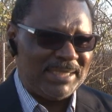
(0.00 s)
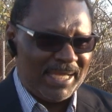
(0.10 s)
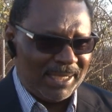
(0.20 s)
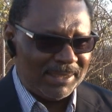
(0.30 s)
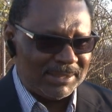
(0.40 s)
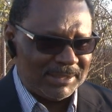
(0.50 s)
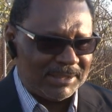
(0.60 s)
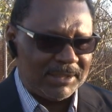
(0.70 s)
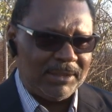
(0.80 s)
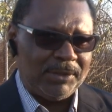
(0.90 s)
talents and
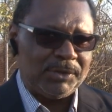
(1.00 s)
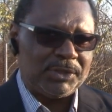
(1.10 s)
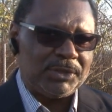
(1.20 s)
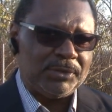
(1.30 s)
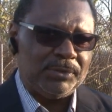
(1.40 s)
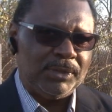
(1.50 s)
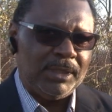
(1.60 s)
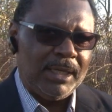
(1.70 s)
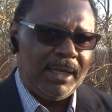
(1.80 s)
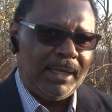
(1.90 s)
skills to
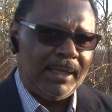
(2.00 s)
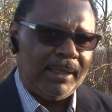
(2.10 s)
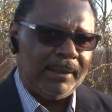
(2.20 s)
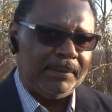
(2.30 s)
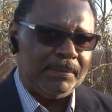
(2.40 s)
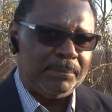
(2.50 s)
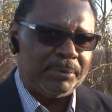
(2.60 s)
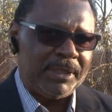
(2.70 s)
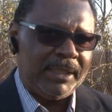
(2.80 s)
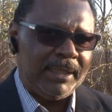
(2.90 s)
uh,
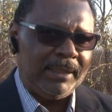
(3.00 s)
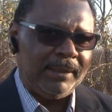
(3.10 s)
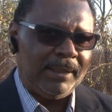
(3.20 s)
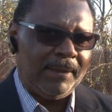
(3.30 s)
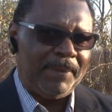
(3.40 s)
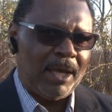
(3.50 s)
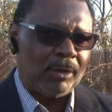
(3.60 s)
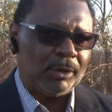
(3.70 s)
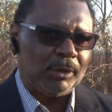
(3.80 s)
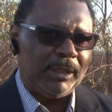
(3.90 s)
bring
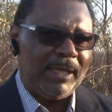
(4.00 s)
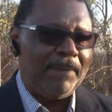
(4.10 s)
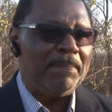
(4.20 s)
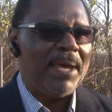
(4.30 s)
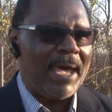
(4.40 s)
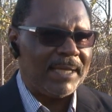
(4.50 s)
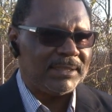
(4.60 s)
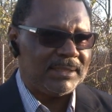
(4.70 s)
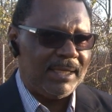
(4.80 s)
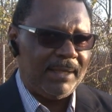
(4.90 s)
about
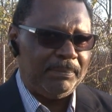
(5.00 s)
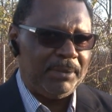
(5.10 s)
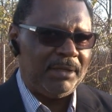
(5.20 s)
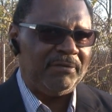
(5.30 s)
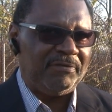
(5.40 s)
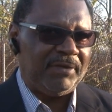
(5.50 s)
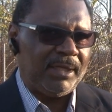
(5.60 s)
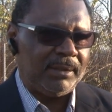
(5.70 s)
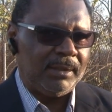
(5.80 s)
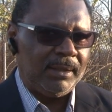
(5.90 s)
impacts that
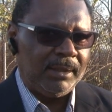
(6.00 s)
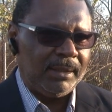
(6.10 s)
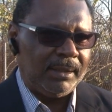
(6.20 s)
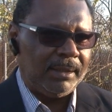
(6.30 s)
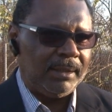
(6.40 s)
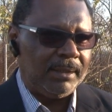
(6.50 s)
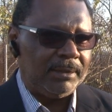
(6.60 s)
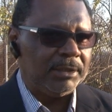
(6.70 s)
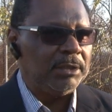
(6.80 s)
benefit uh, the